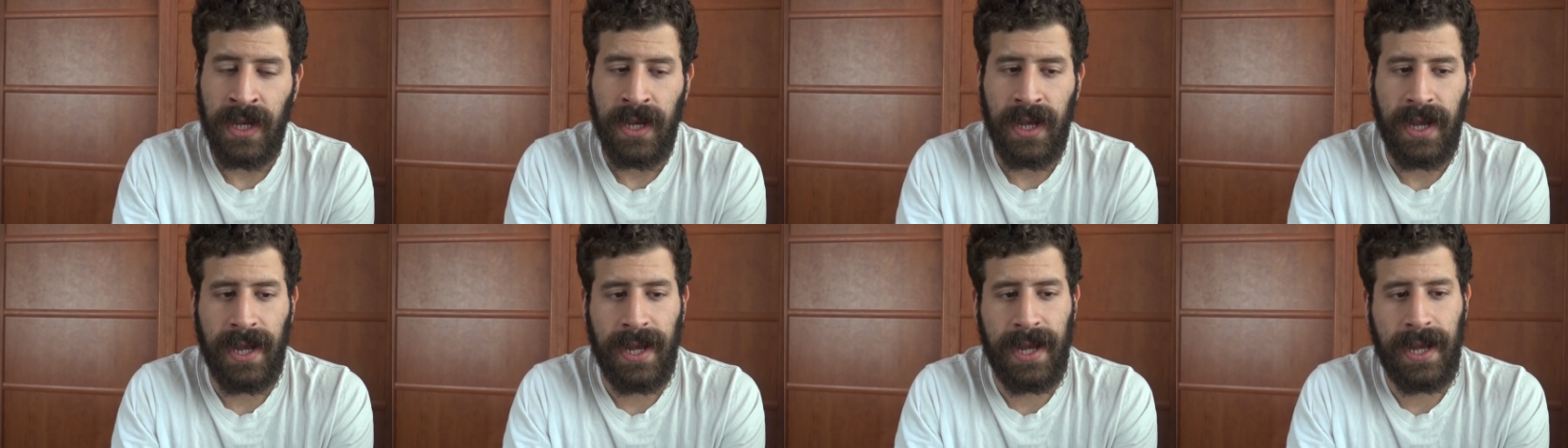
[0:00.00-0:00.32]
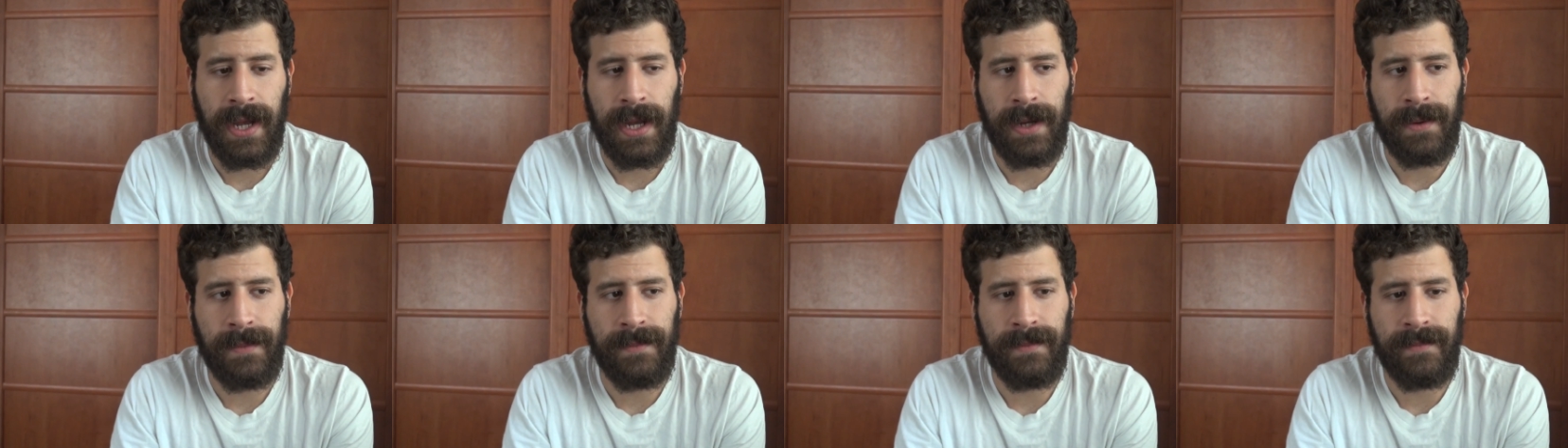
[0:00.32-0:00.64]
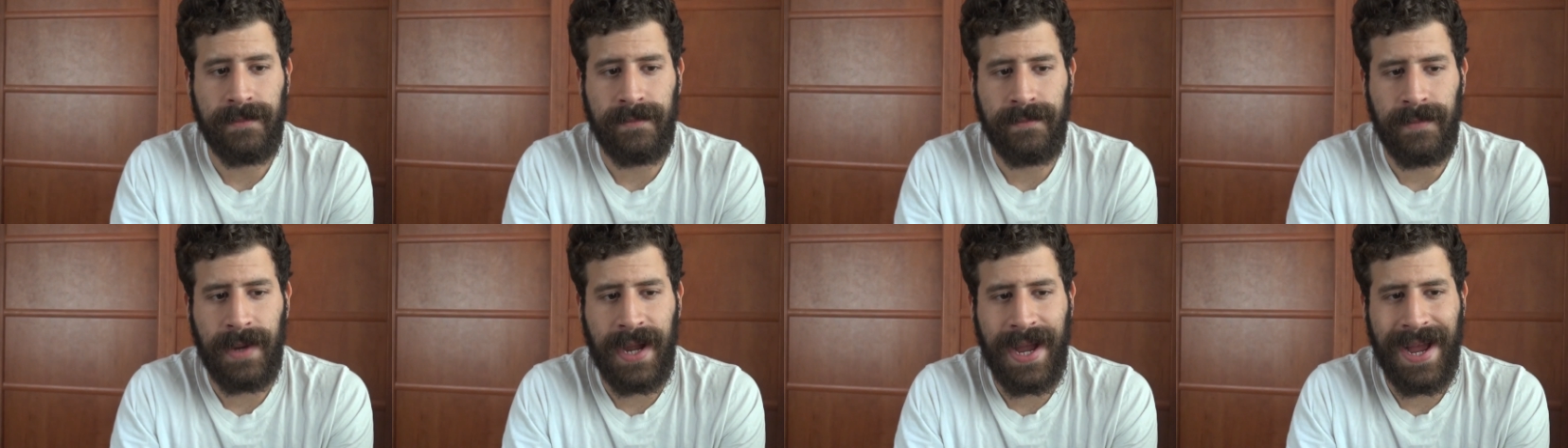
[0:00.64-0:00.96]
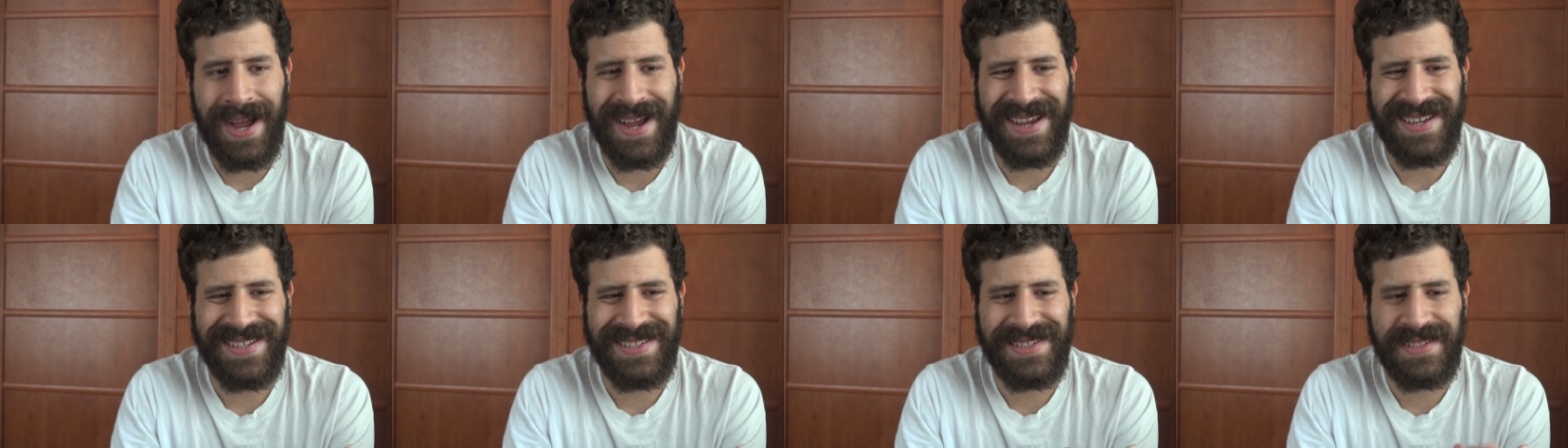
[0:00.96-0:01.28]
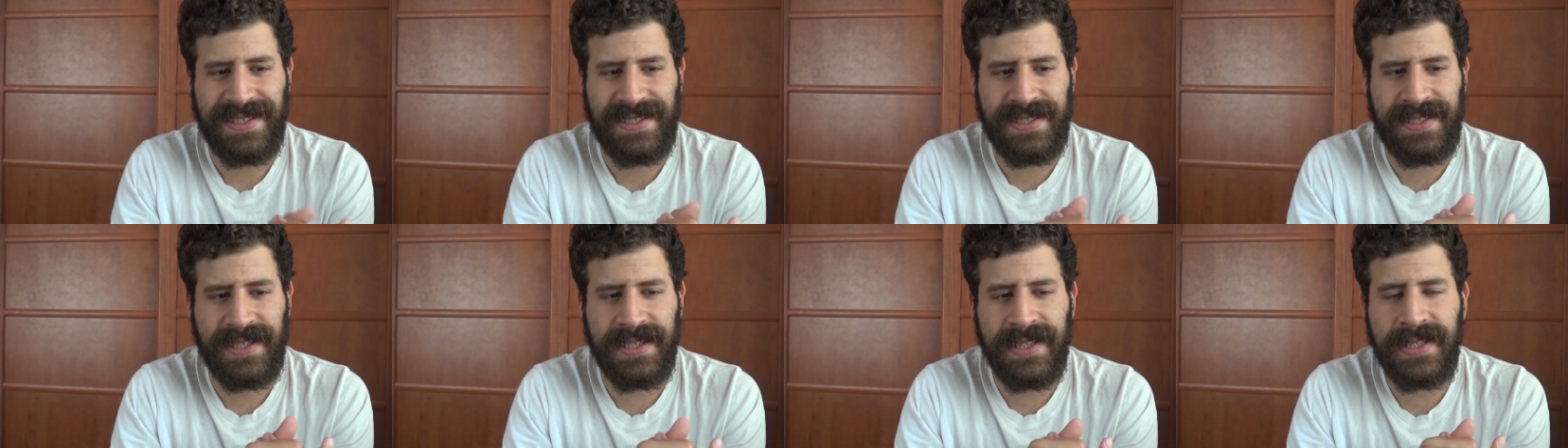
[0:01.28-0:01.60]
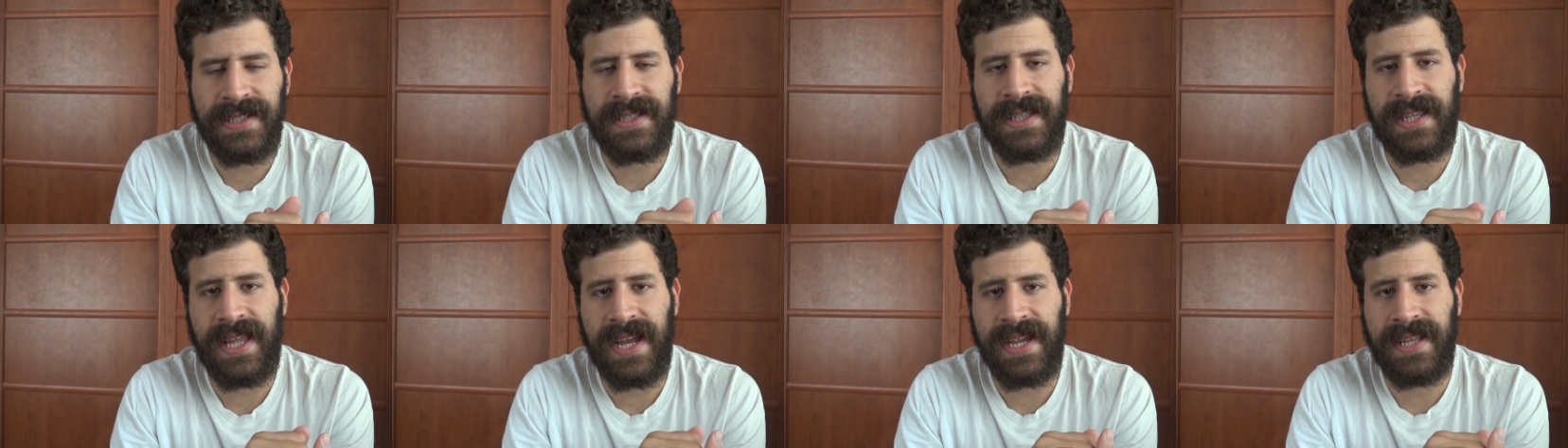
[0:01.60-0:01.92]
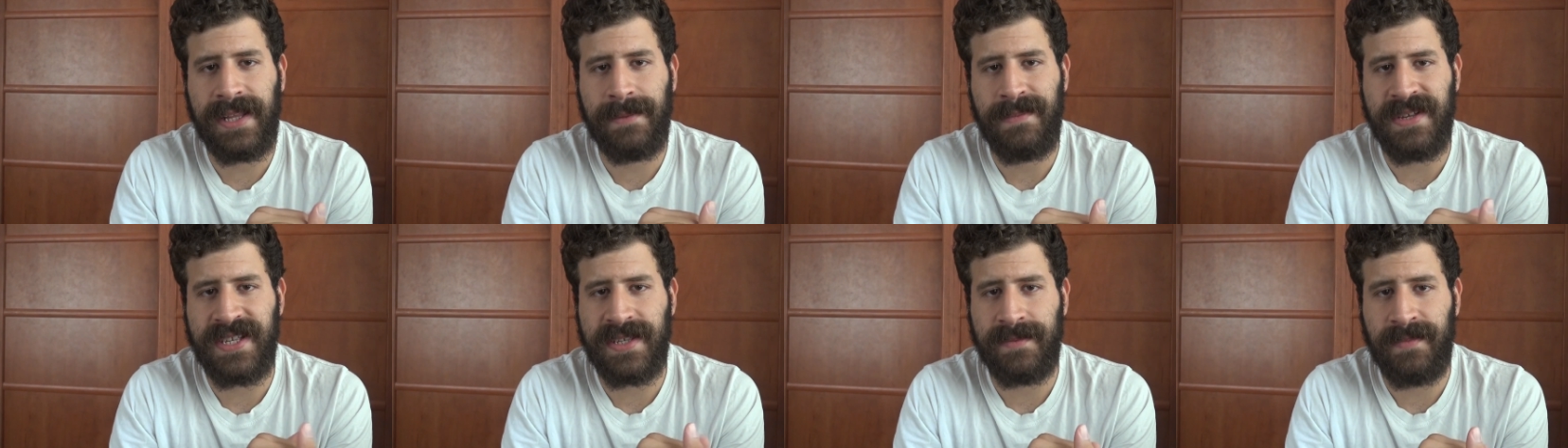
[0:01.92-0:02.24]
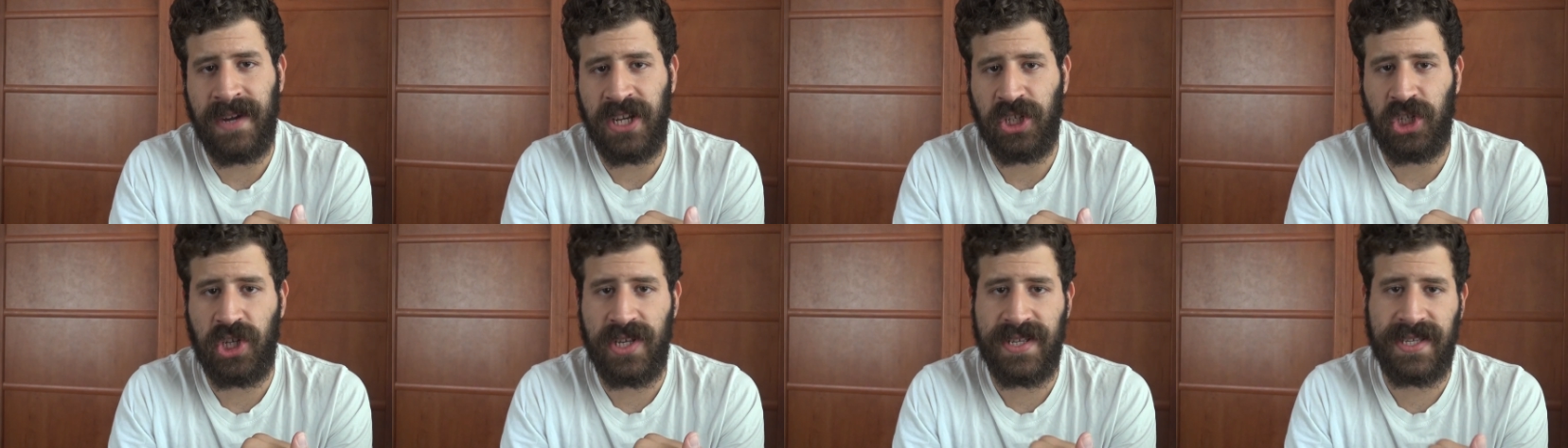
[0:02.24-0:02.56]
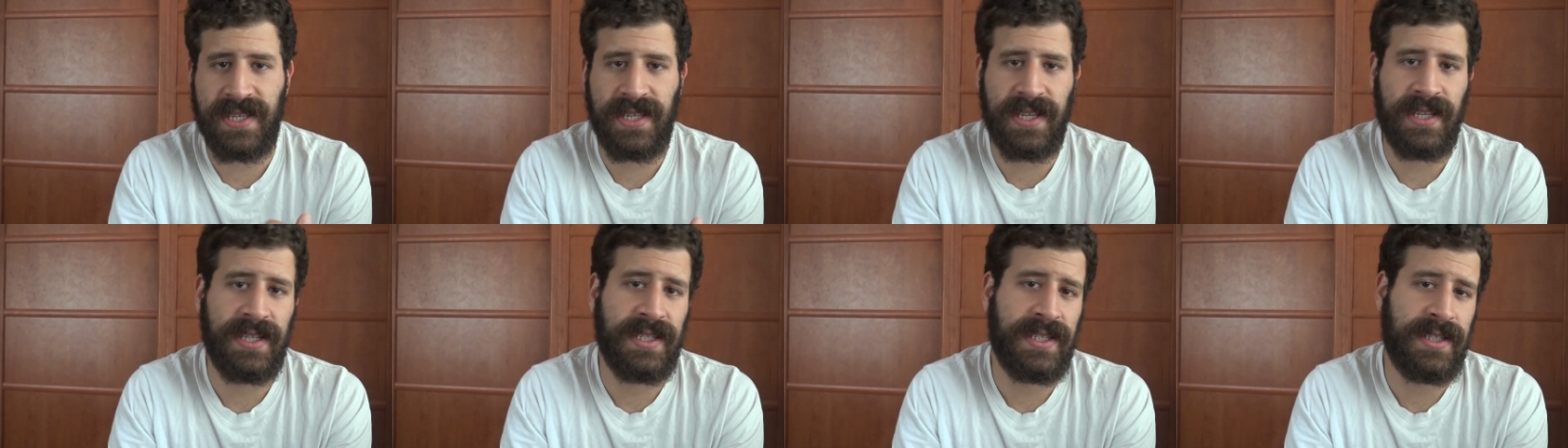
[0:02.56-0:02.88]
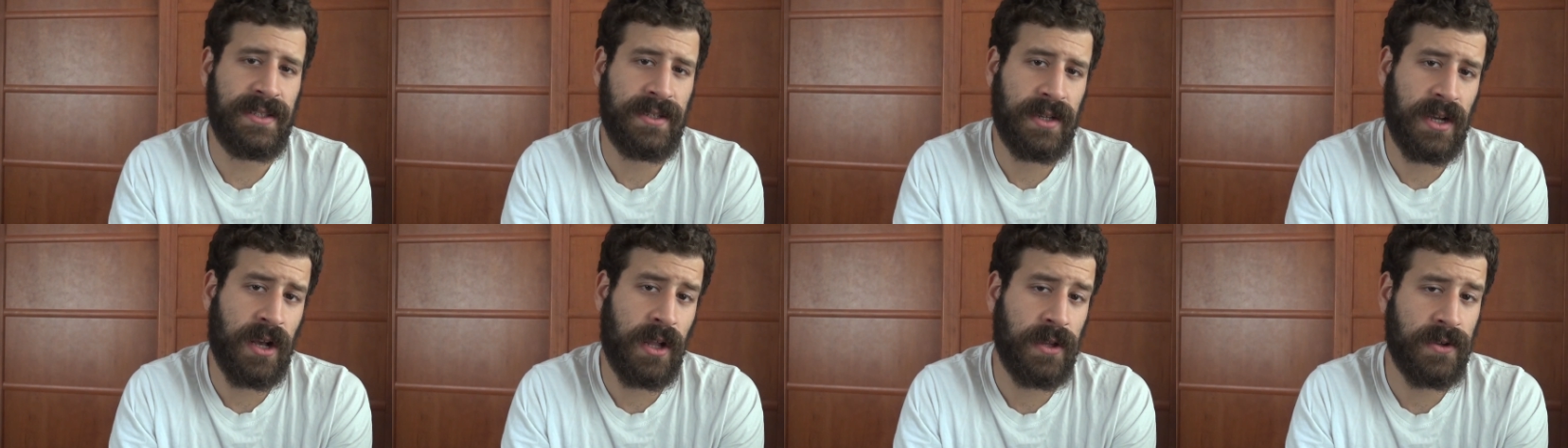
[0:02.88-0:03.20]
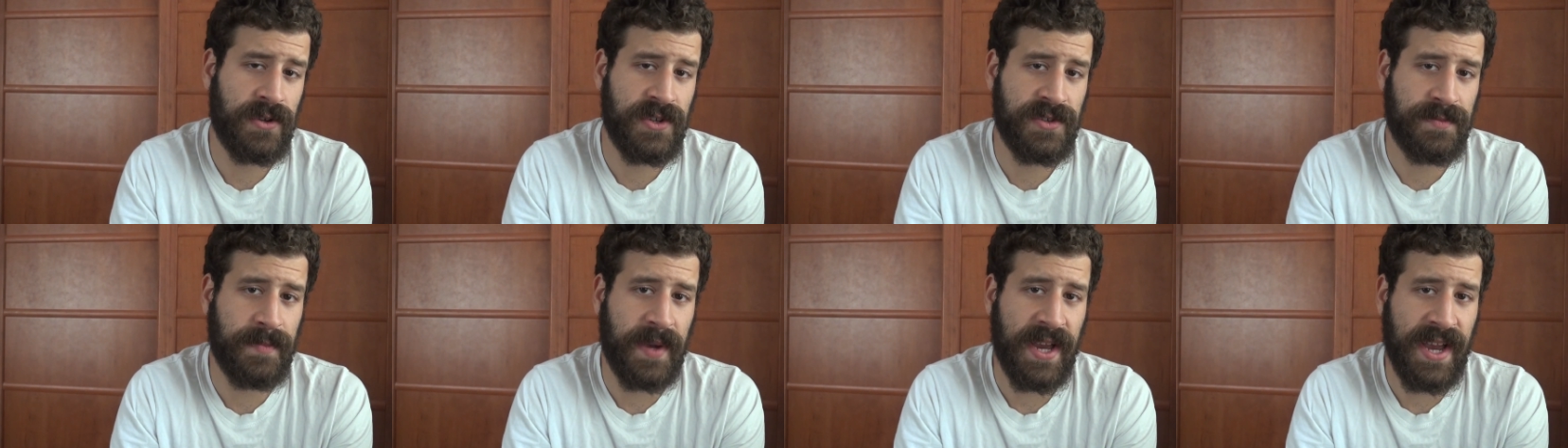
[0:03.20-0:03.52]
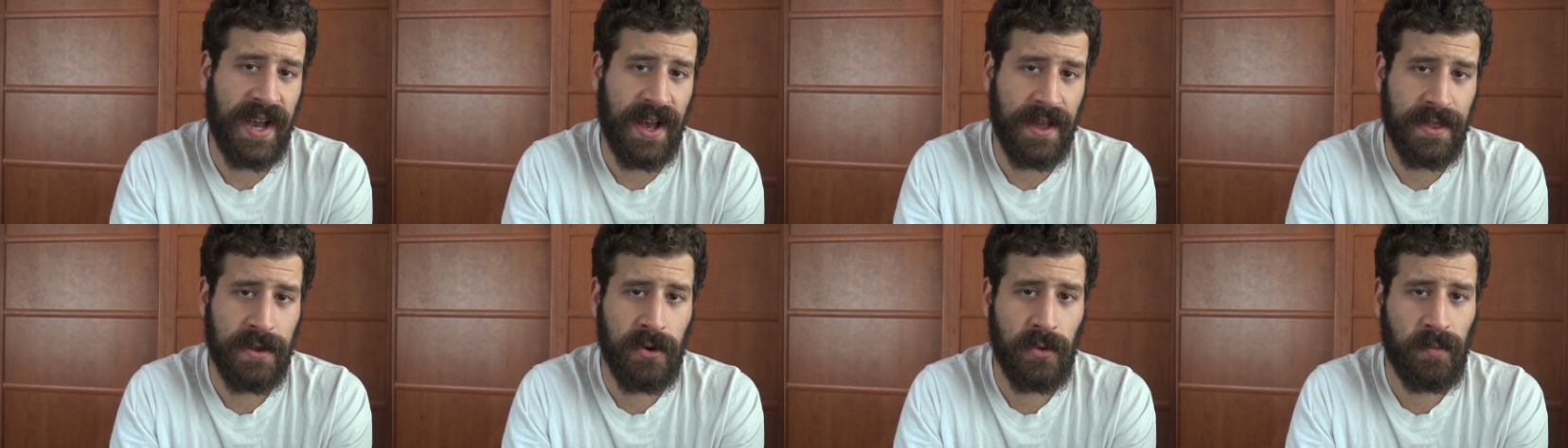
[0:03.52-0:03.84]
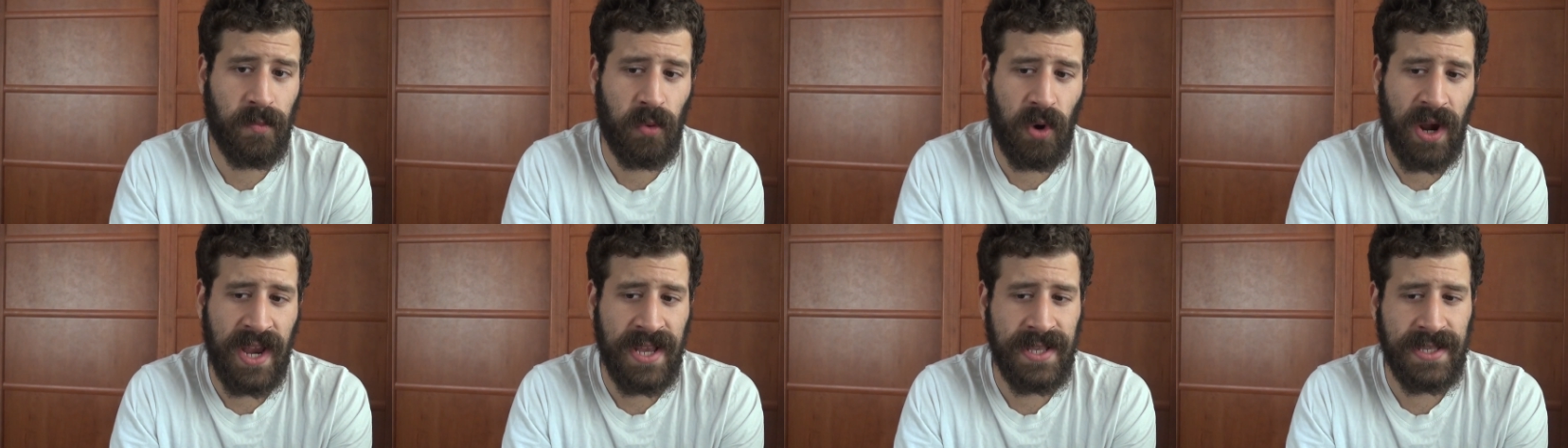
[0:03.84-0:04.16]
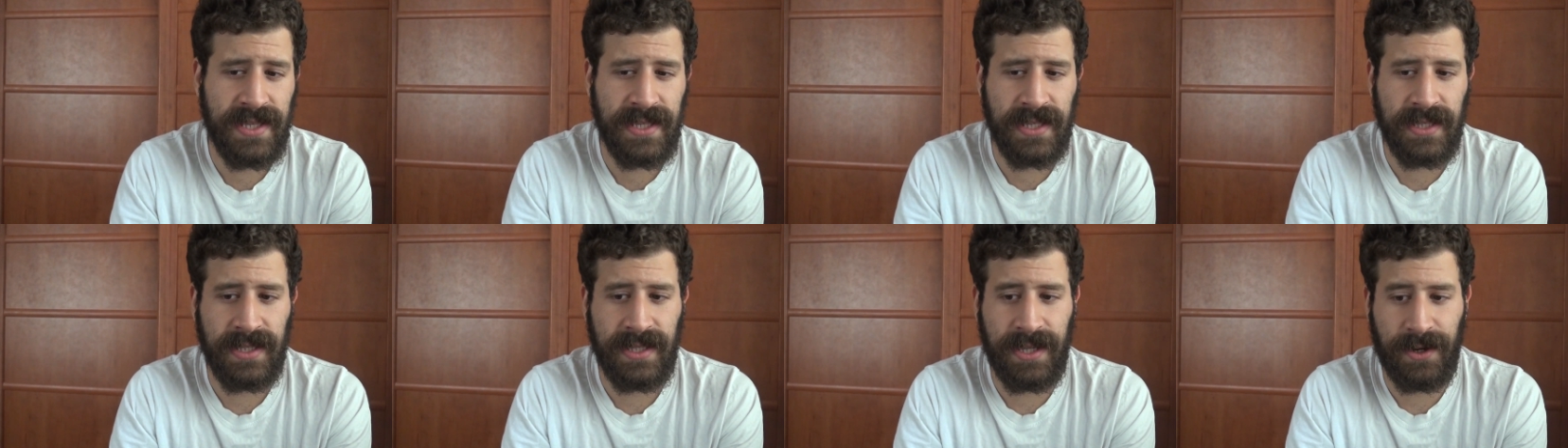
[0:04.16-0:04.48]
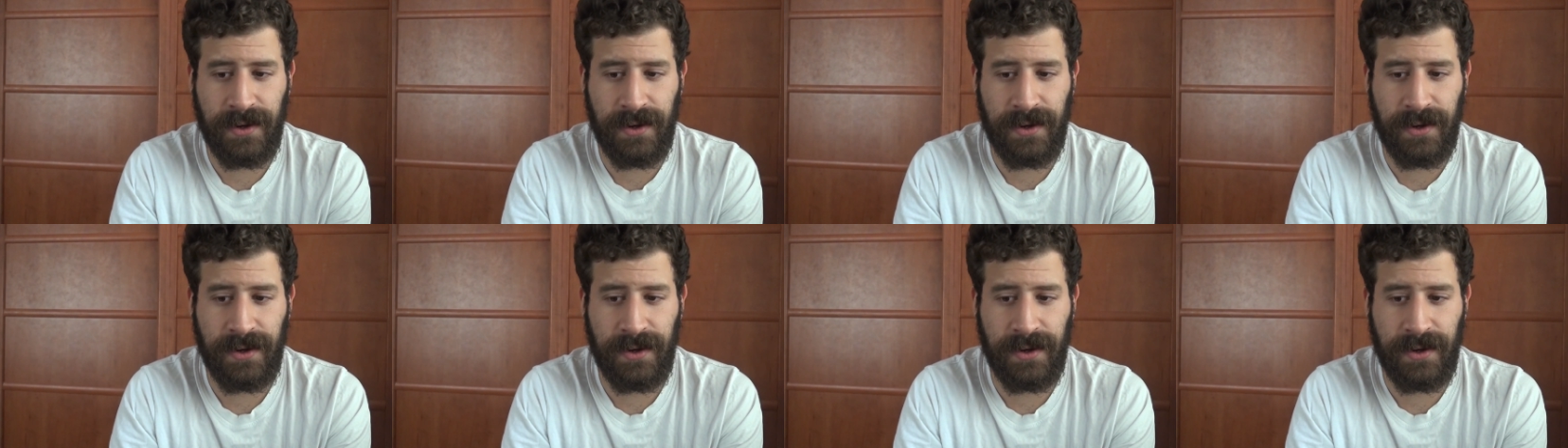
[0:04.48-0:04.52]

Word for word: um, I didn't like them as much as colors by other brands.